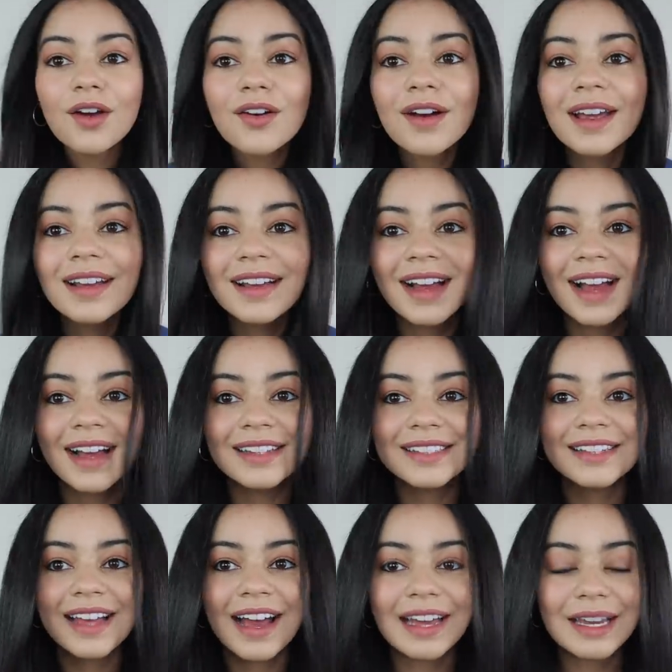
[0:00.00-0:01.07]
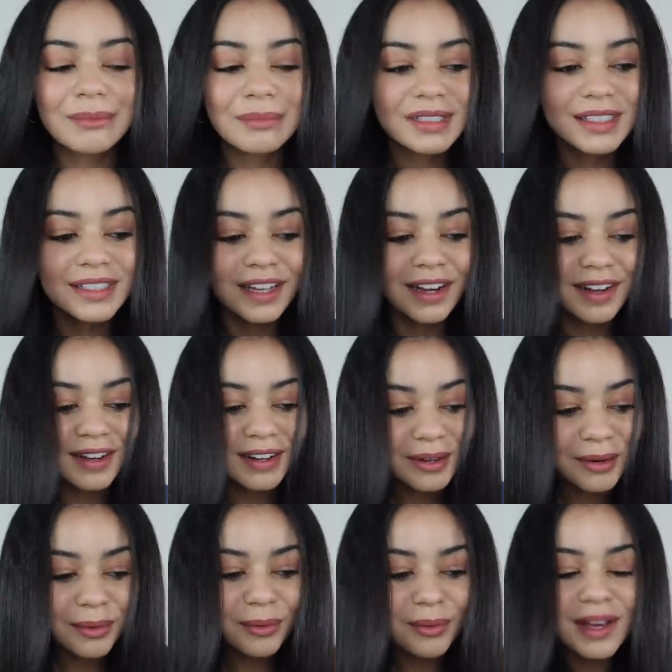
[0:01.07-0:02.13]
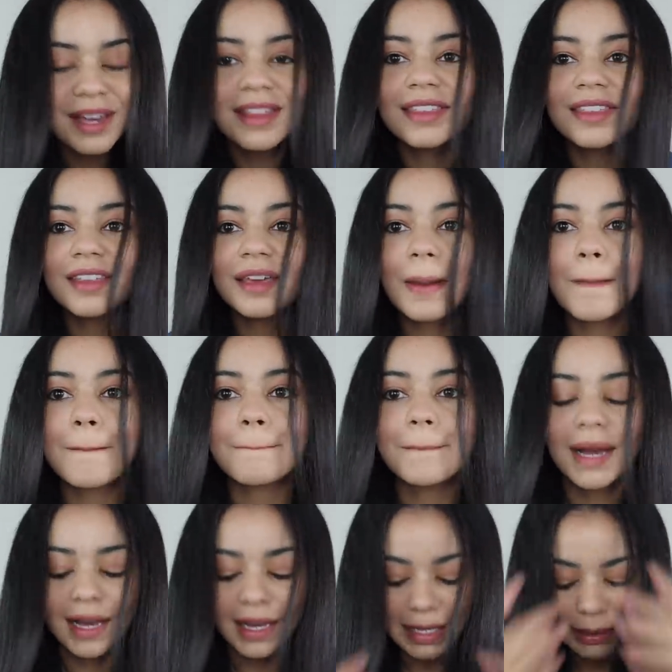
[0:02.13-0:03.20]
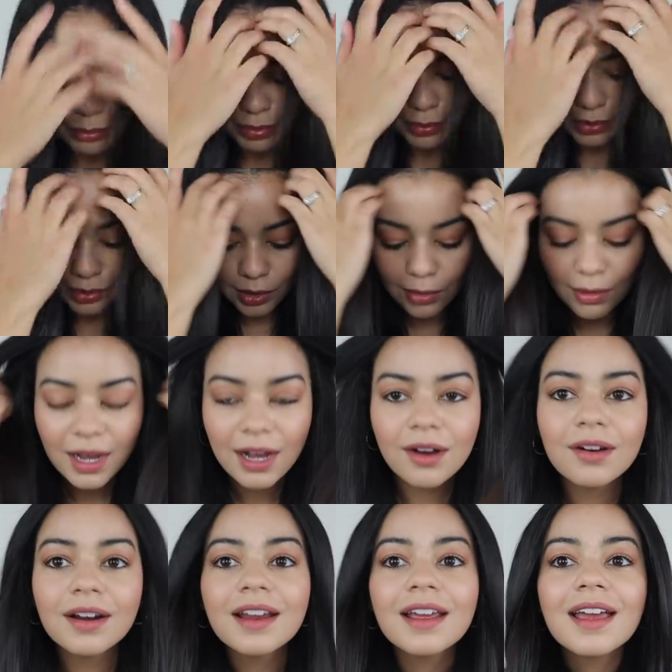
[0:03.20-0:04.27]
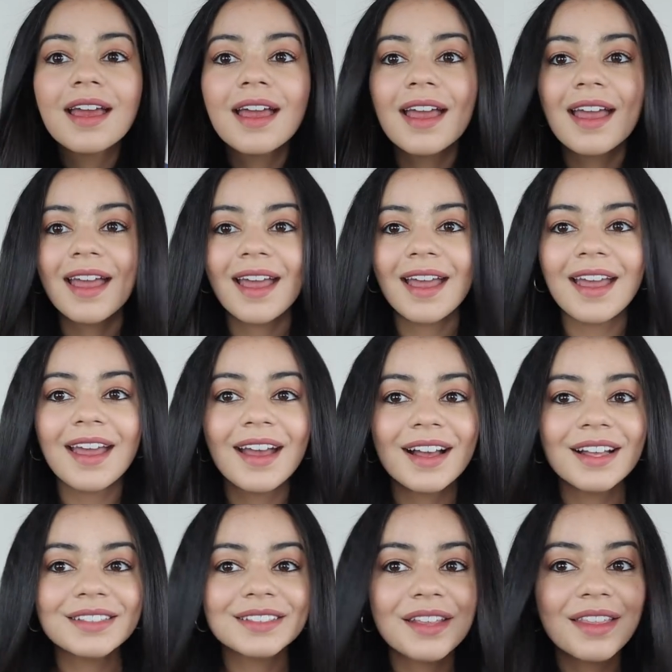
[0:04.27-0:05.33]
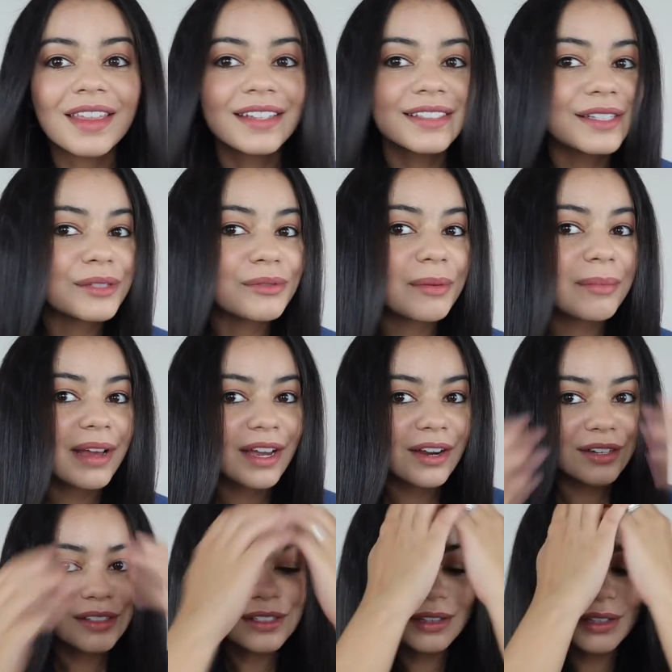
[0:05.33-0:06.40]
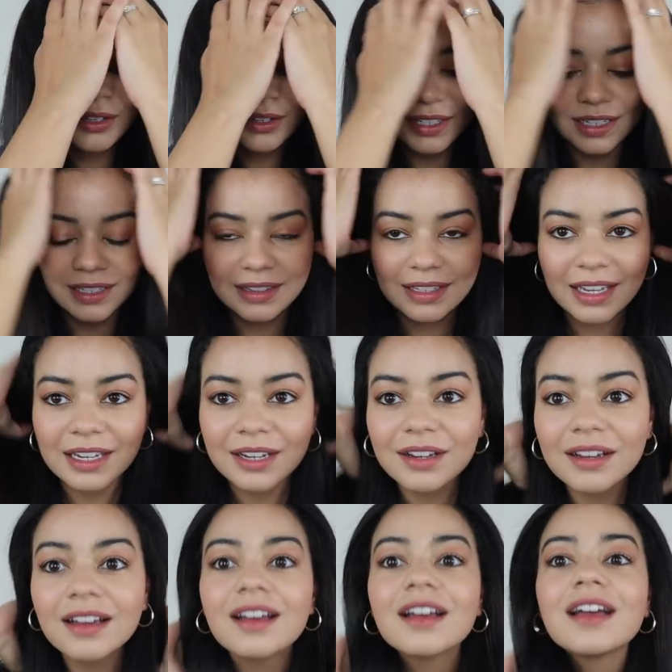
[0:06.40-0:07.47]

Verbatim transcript: Alright guys, I am done with my blowout and this is what my hair is looking like.